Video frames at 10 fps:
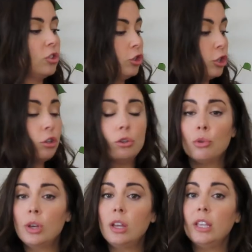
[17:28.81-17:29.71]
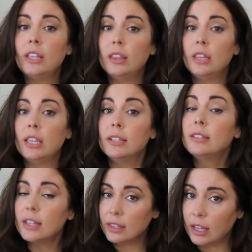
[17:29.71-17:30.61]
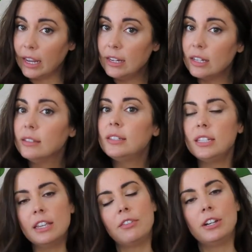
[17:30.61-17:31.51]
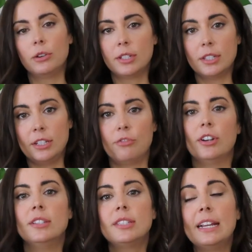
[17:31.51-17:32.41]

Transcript: 2 in the sunlight, and see if I notice a difference.